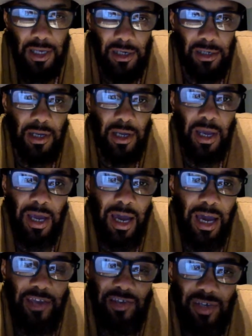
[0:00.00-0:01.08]
here.
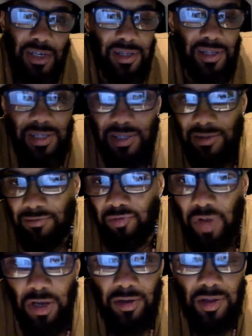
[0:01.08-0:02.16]
IG is just
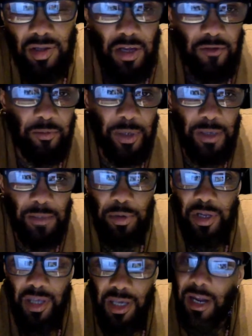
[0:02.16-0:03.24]
regular stuff,
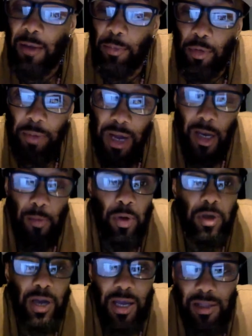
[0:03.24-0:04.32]
but here I put valuable
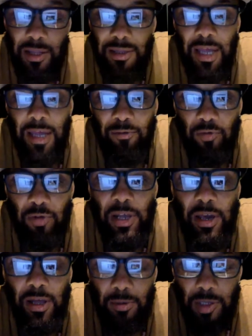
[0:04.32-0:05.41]
content that
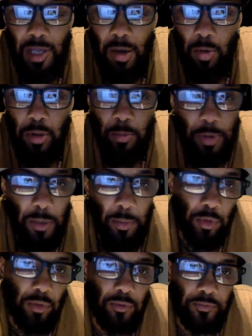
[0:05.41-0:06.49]
really helps out other
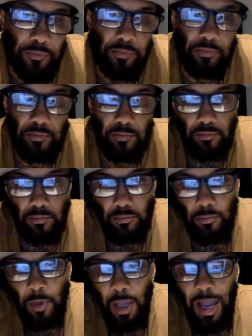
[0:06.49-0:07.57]
people.
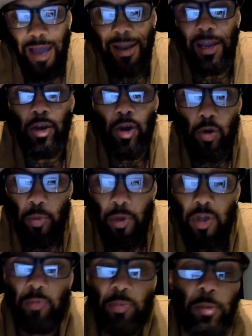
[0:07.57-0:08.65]
And I know
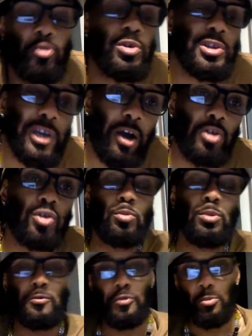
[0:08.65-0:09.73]
because people reach out to
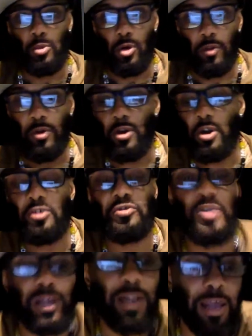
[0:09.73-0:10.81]
me from other
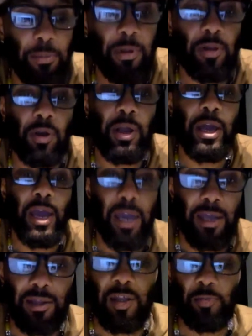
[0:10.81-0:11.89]
countries and let me know, like,
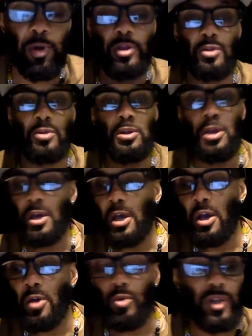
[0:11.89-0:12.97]
hey, this person
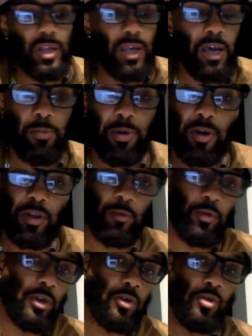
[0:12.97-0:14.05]
was here because of
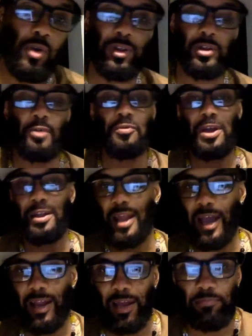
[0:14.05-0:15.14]
you and stuff like
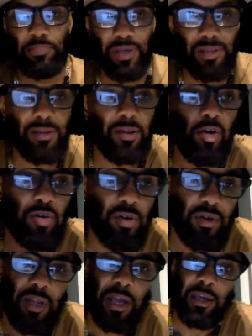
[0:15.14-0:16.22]
that. Like business
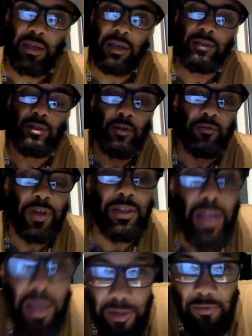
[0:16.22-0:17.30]
owners, like and stuff like
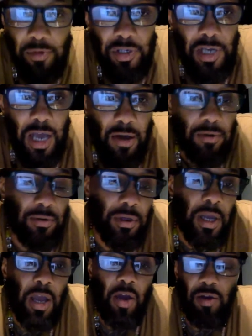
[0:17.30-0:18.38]
that, they reach out
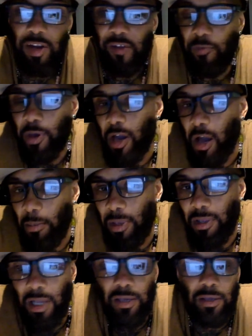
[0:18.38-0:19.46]
or leave me
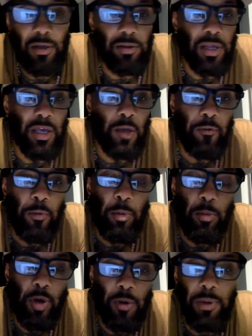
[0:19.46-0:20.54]
comments like, you know, thank you for
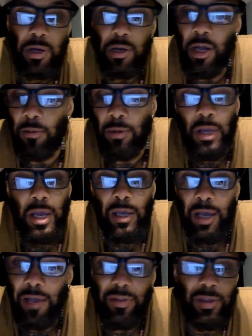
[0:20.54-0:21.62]
promoting my club.
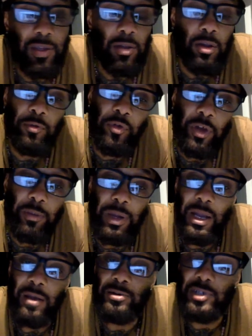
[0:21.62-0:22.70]
And this is all free, man.
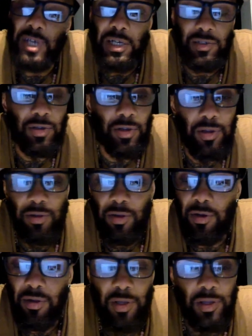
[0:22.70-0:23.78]
I don't charge
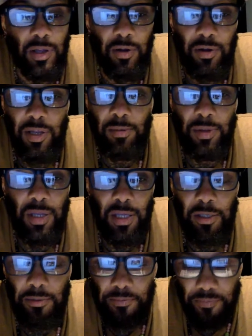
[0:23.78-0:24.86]
none of these suckers MC.